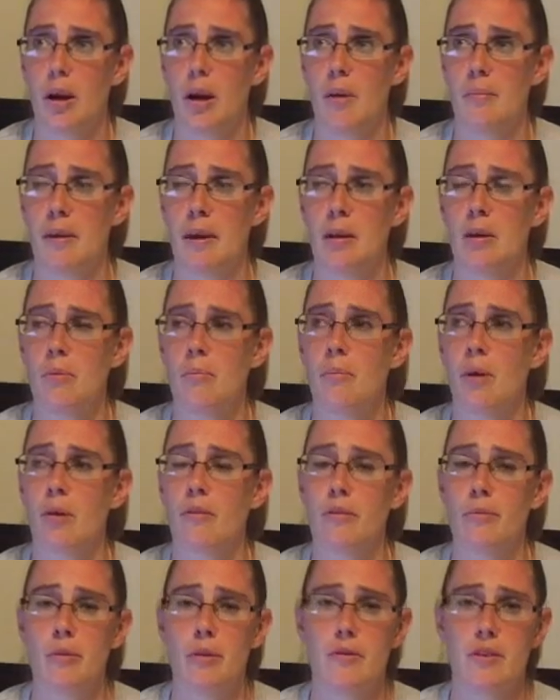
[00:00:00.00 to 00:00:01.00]
I mean,
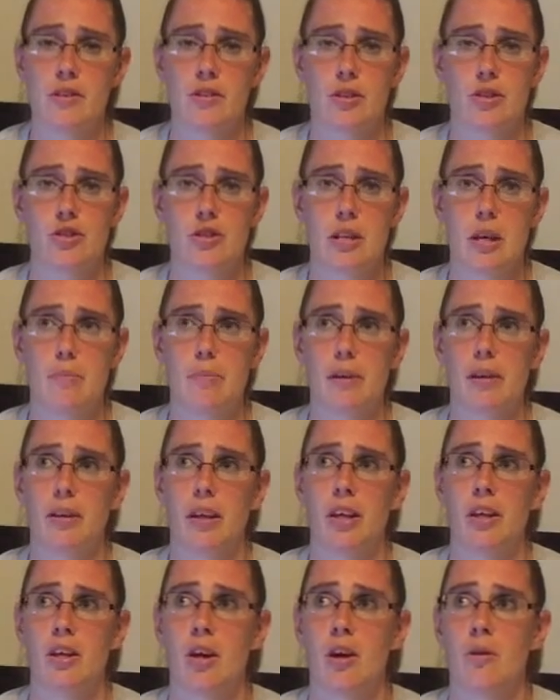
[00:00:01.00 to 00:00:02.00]
Marvel movies are
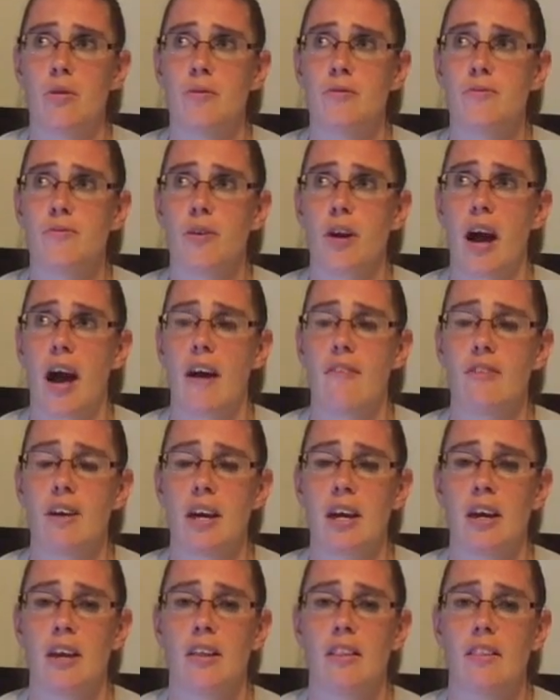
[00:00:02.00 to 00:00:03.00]
typically known for
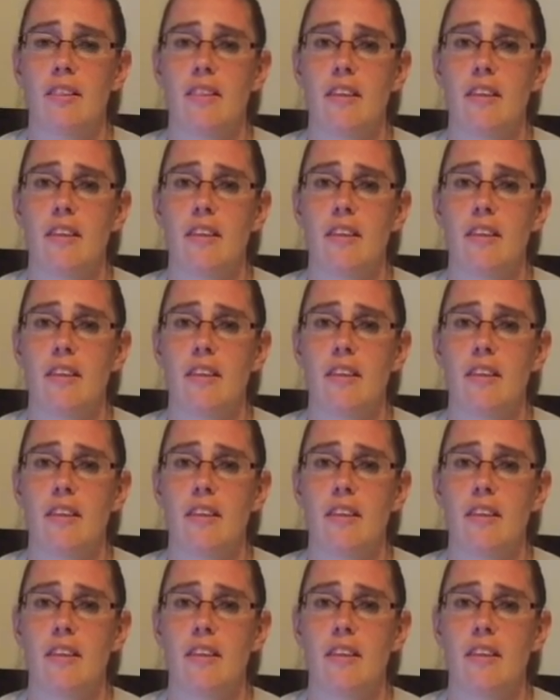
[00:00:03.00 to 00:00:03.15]
having